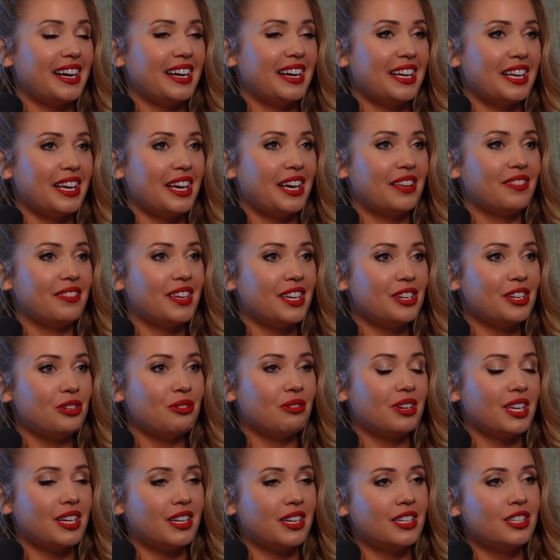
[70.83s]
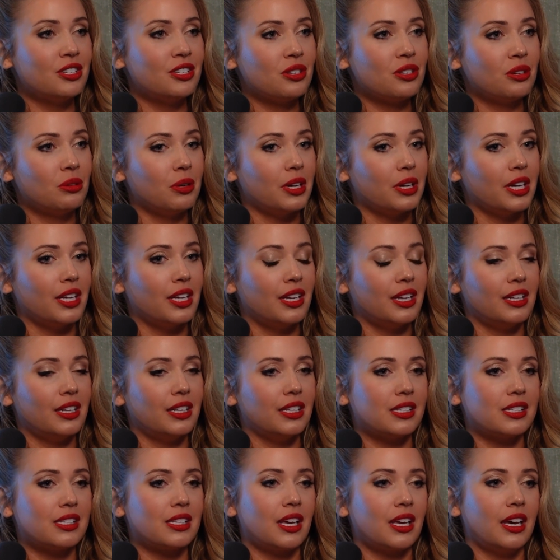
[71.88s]
And then you get into it, and
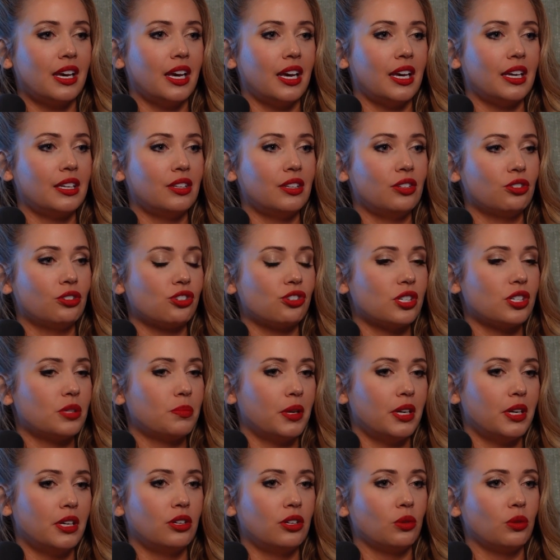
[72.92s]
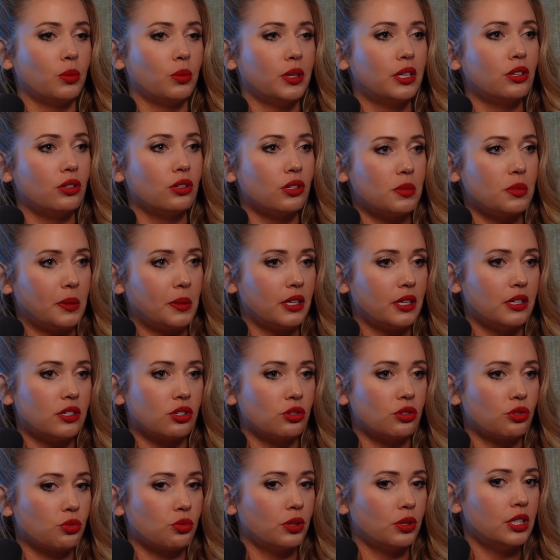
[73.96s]
it's like you're just spinning your wheels, because
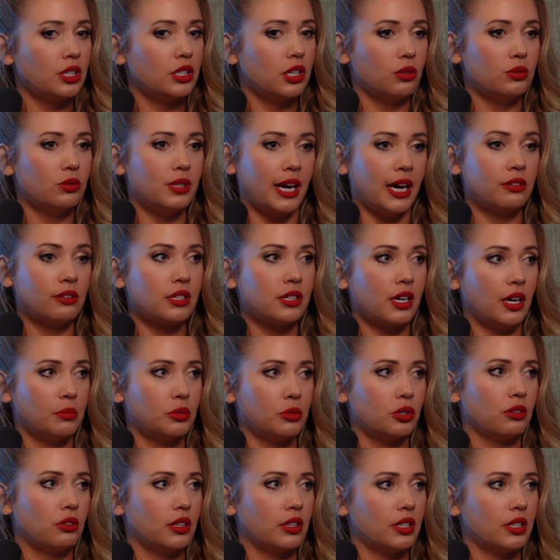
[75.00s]
there's really no downtime during the